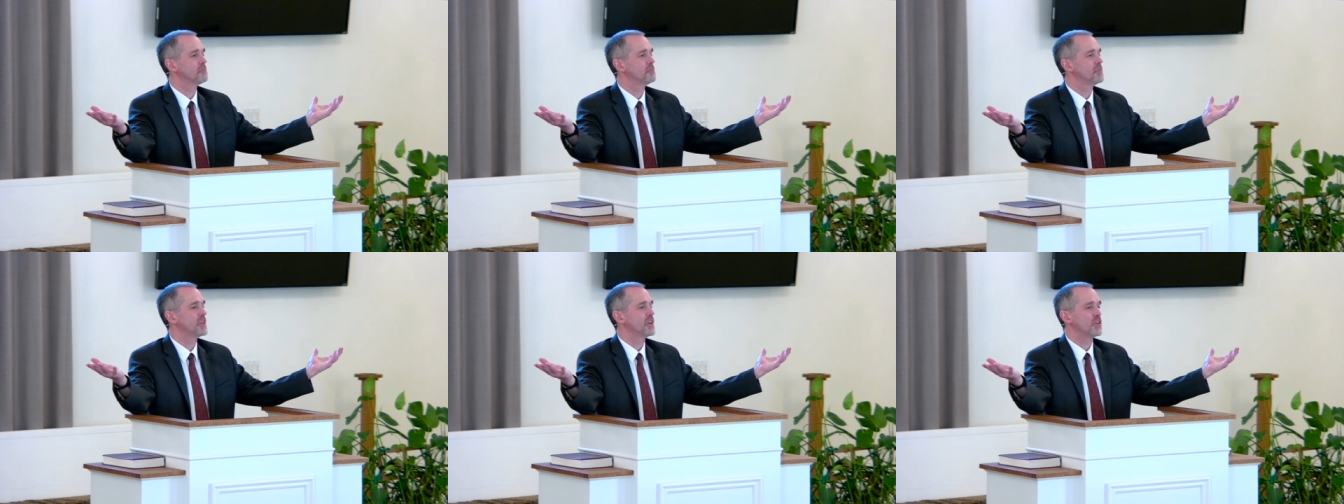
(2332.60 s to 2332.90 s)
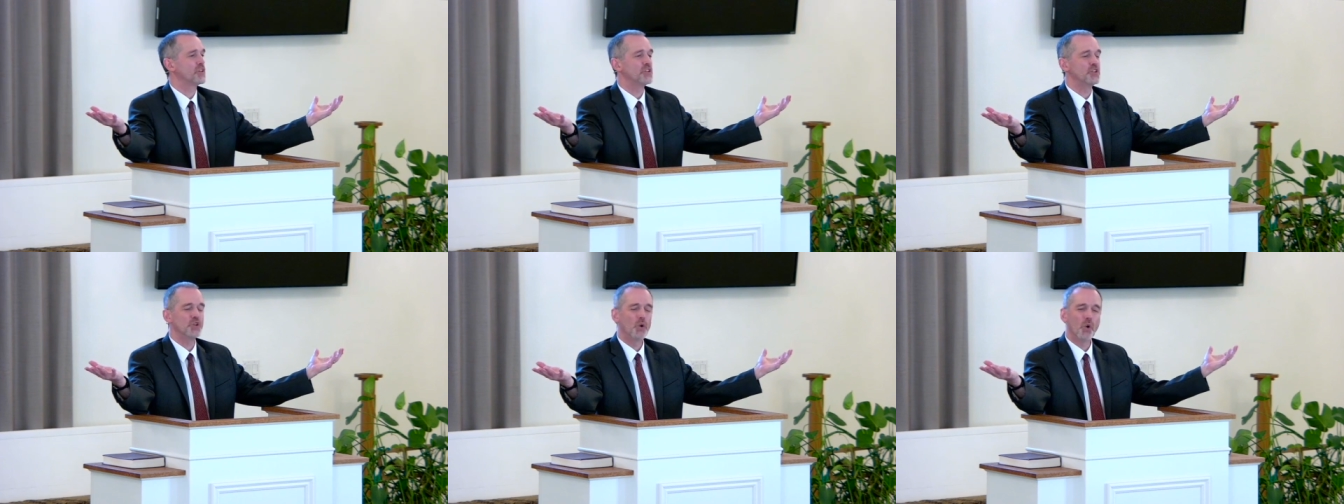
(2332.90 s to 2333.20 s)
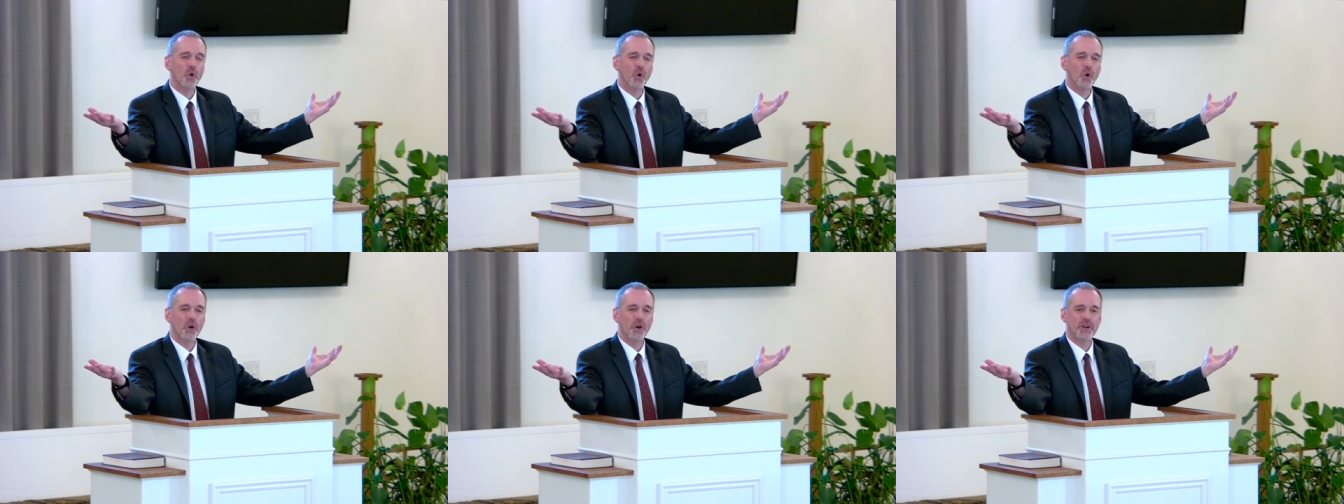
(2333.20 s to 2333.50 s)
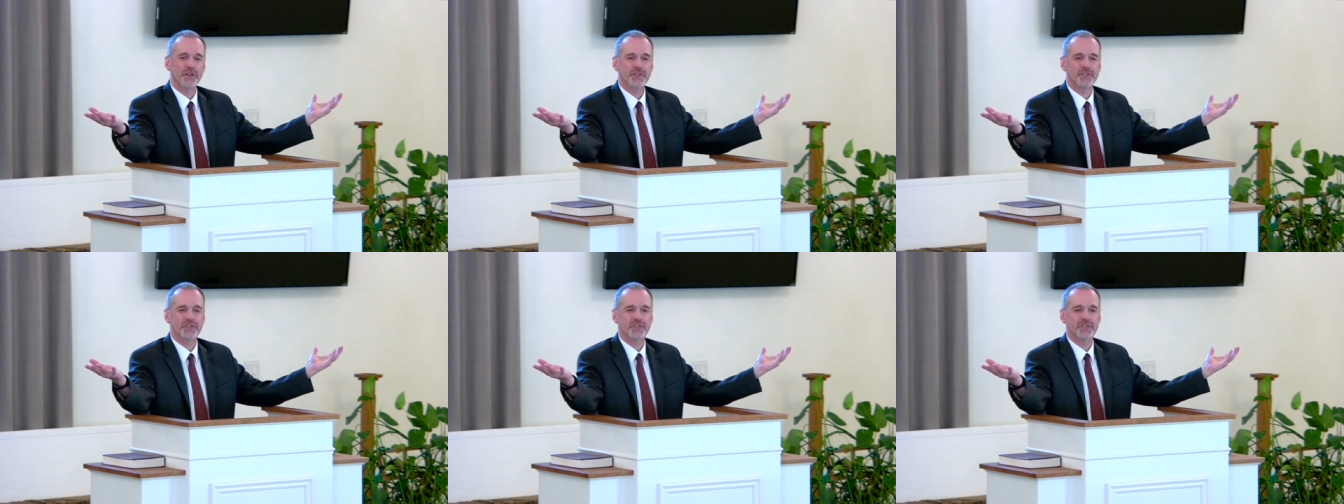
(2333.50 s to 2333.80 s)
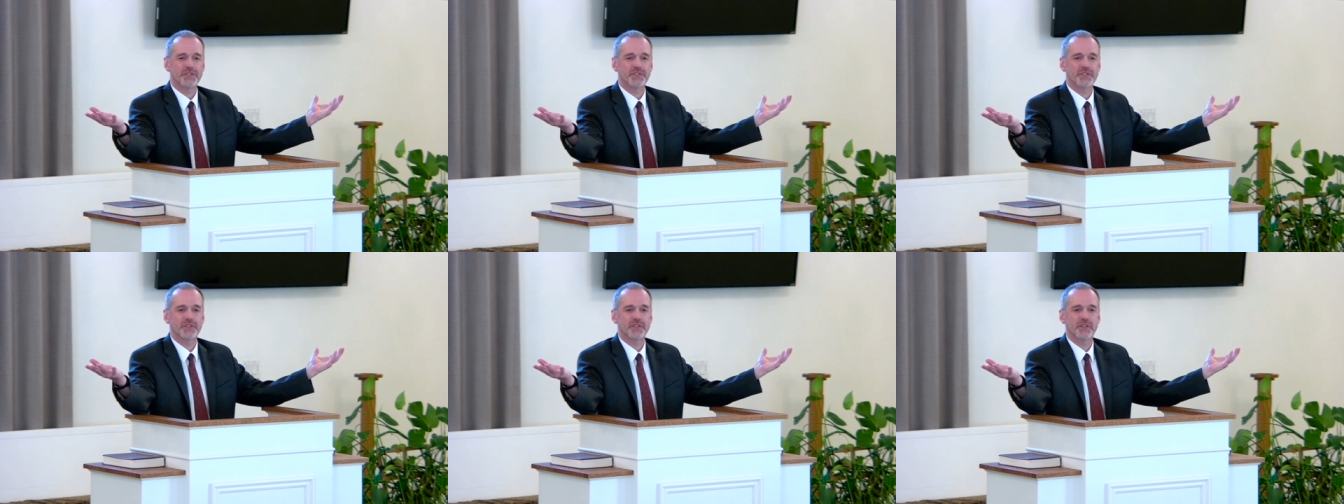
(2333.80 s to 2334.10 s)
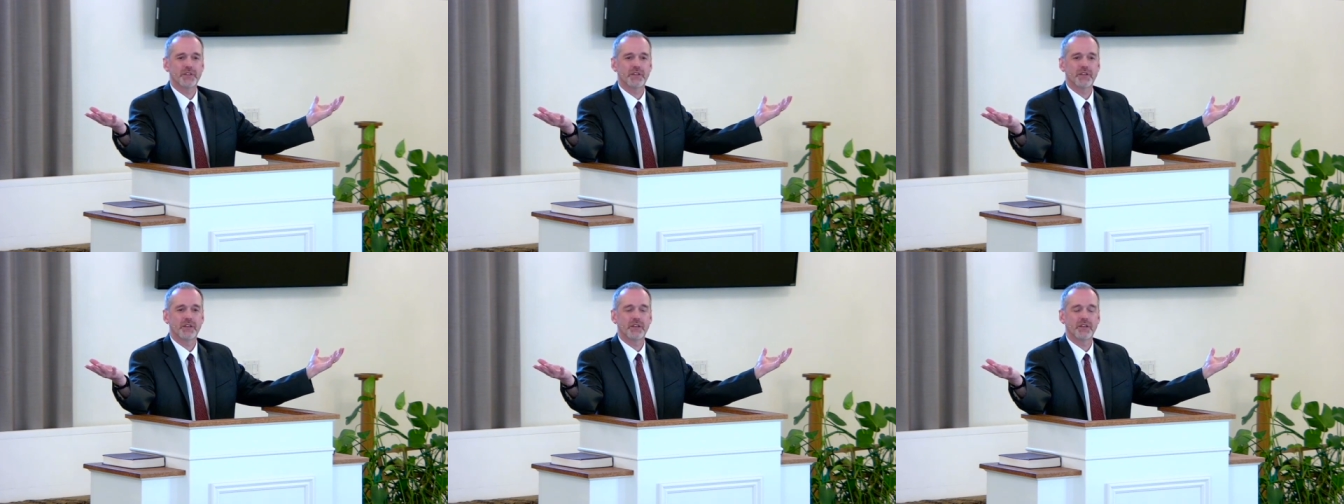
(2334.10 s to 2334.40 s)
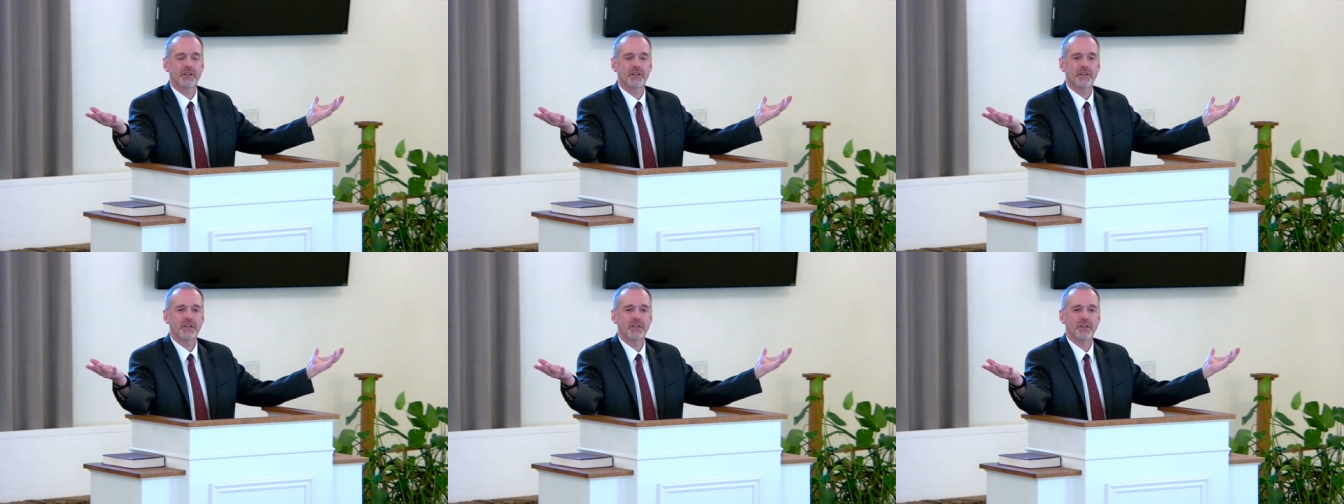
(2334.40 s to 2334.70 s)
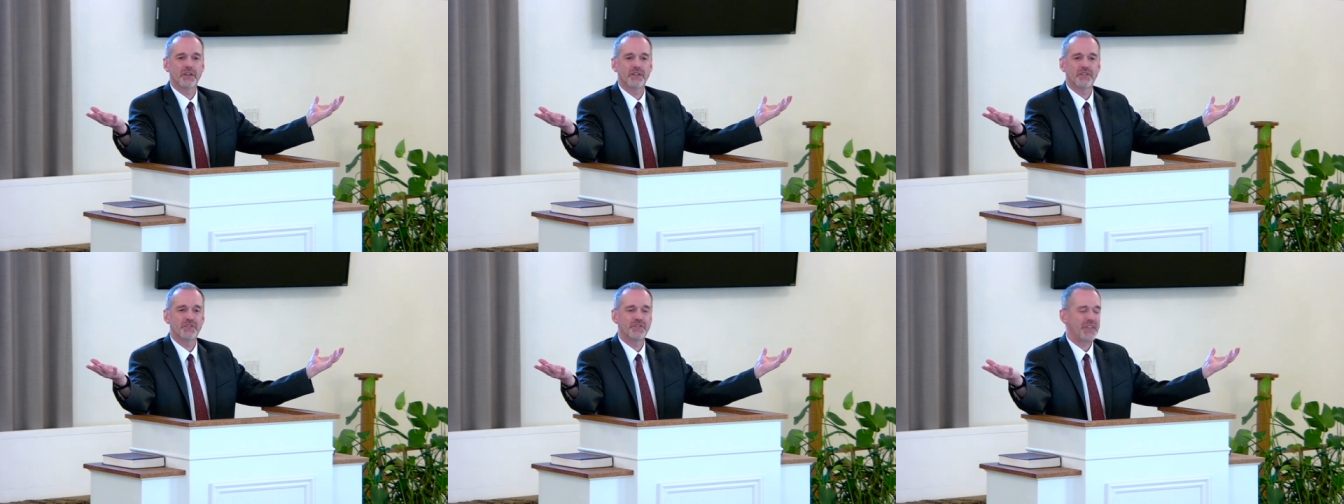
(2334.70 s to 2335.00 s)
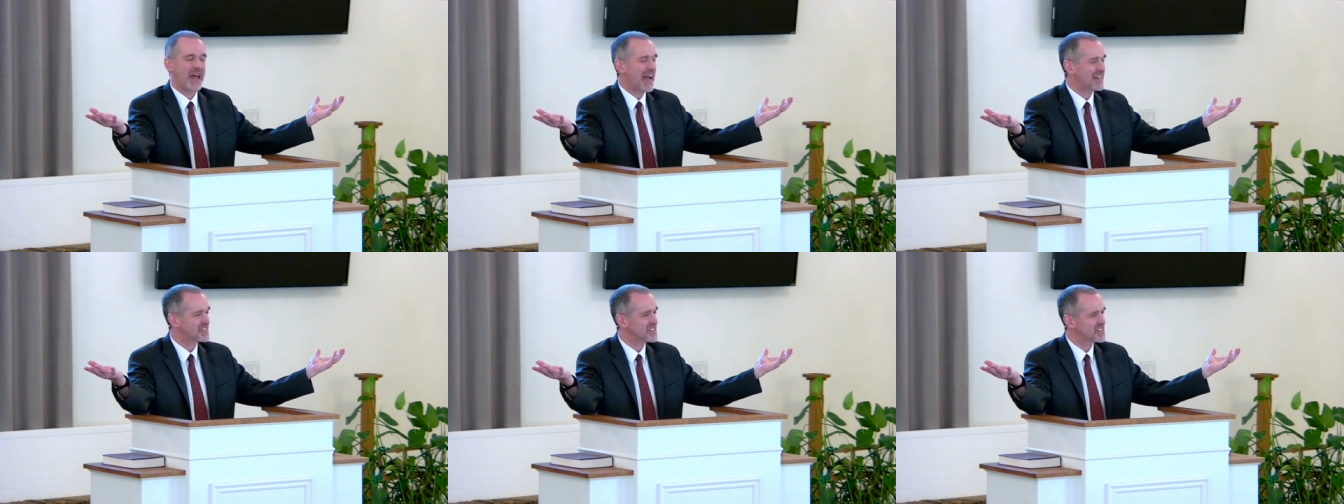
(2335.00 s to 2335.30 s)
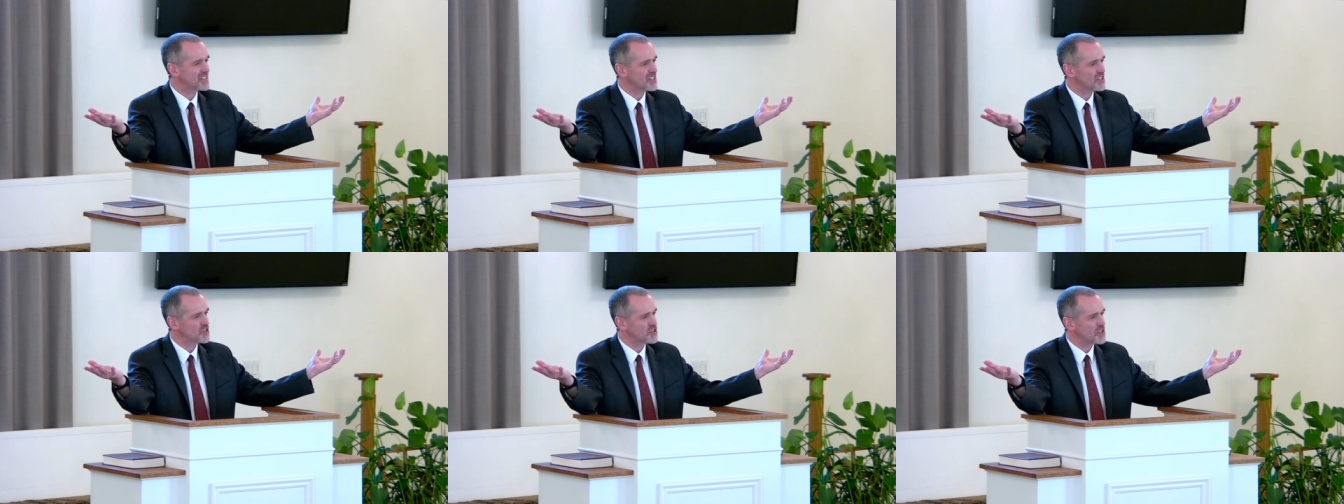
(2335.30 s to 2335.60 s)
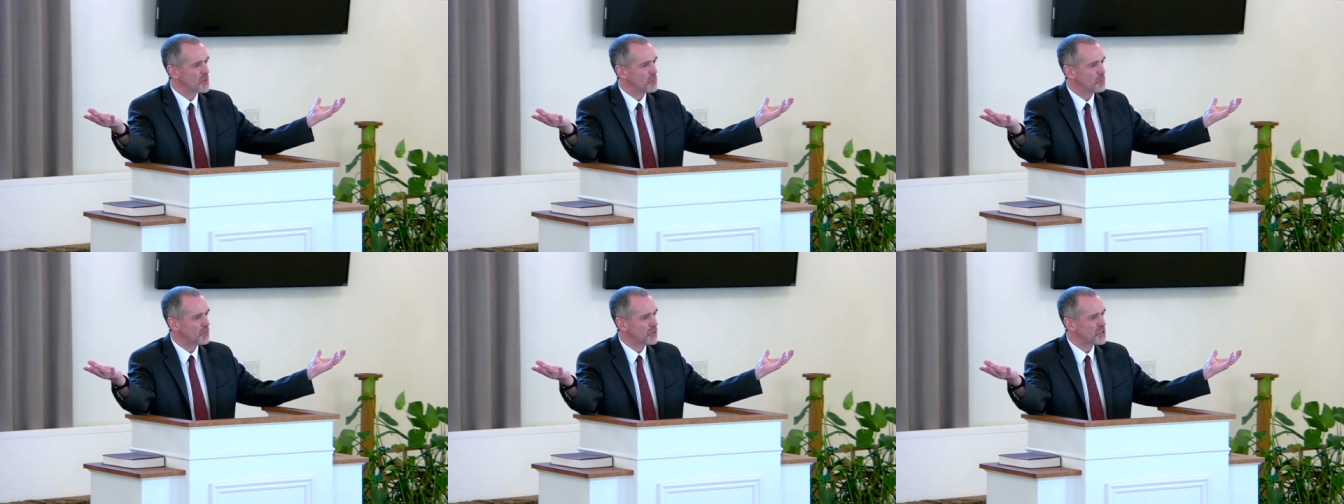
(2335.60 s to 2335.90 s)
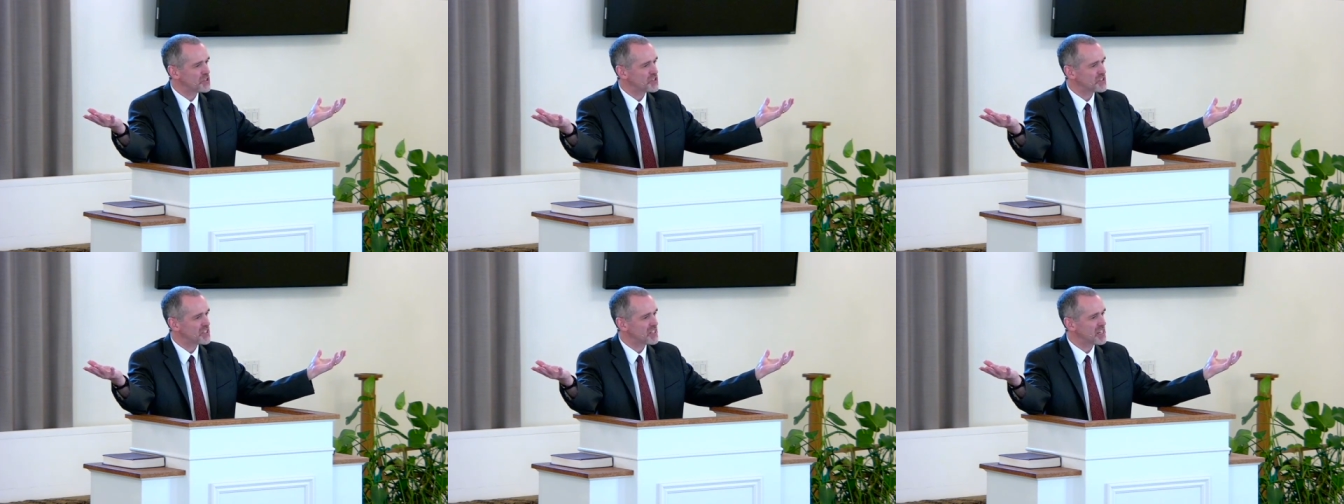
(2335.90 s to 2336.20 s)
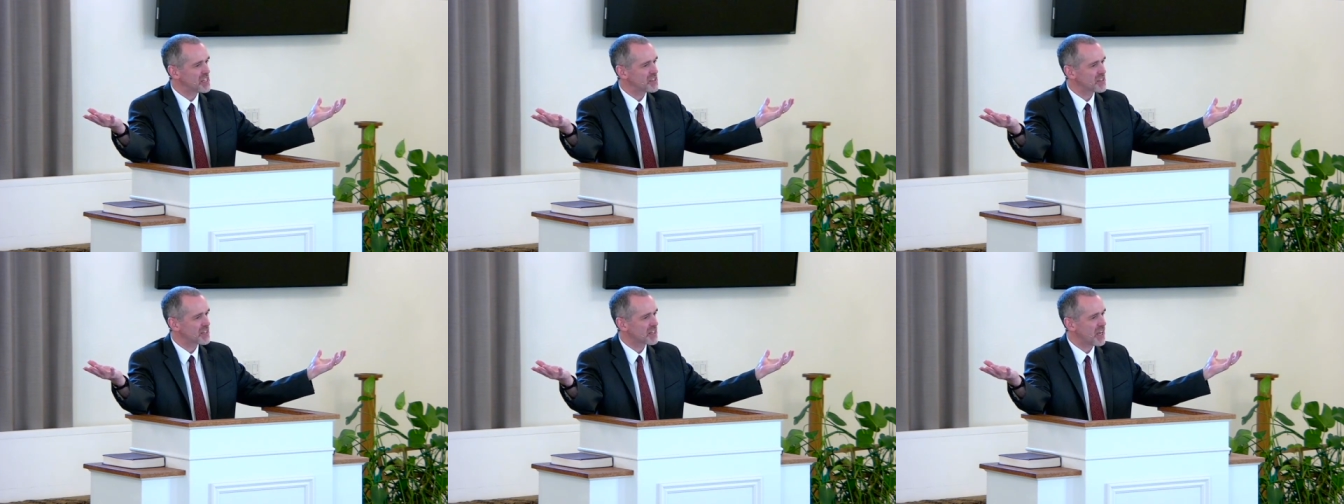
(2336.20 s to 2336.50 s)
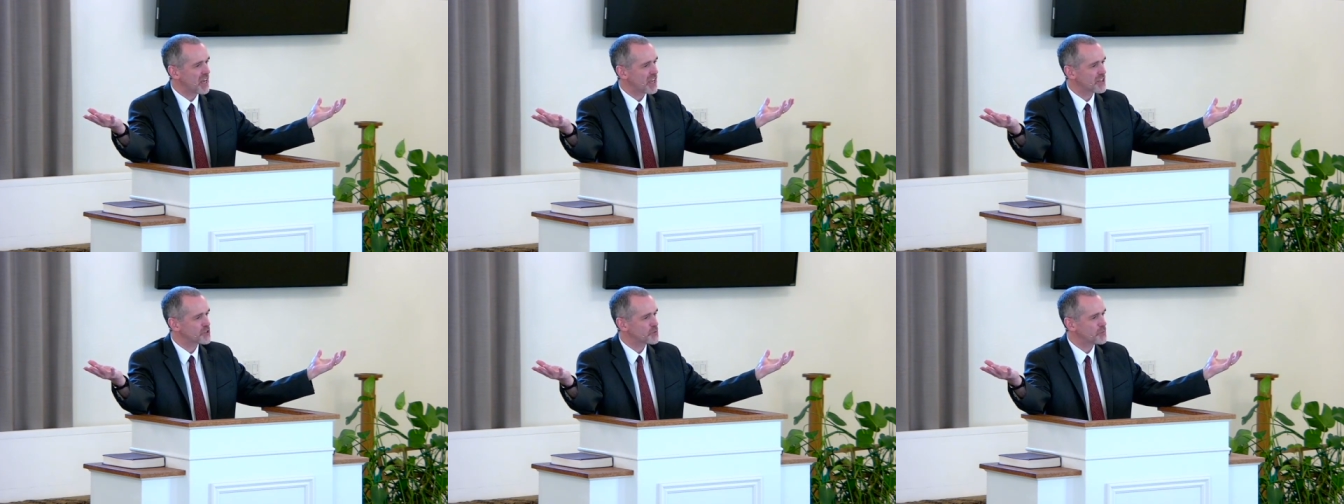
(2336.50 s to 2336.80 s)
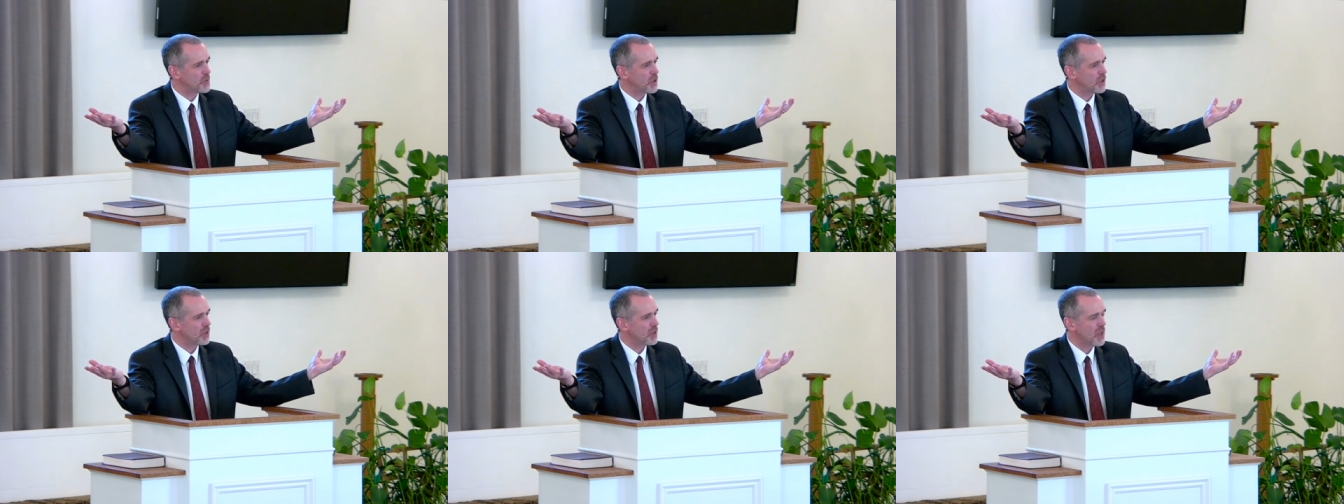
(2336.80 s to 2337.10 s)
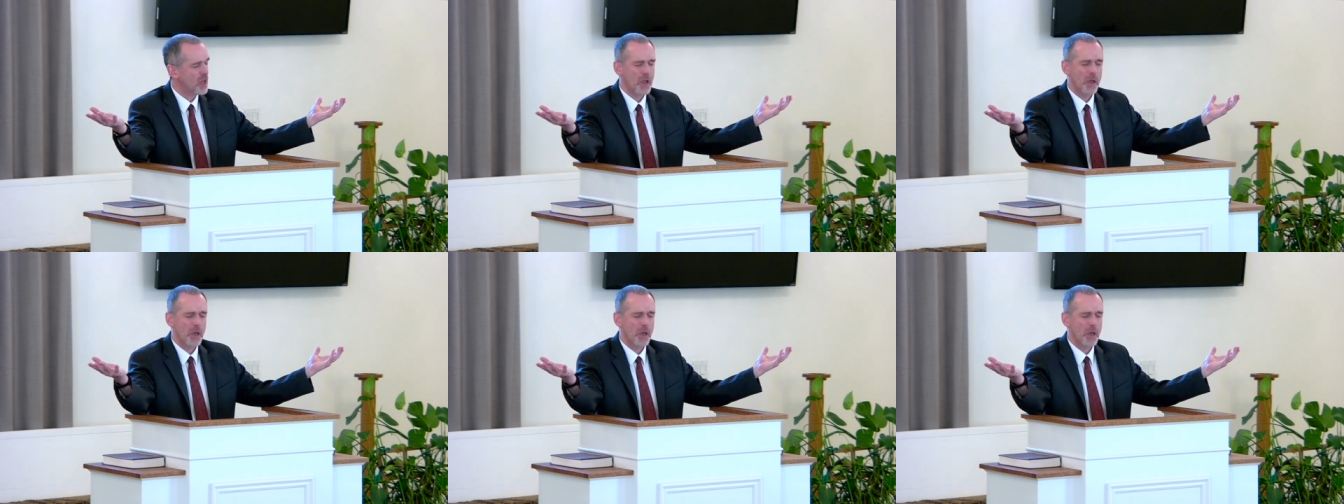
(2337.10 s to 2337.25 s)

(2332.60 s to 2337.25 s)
They're yours. That's the simplicity of the gospel.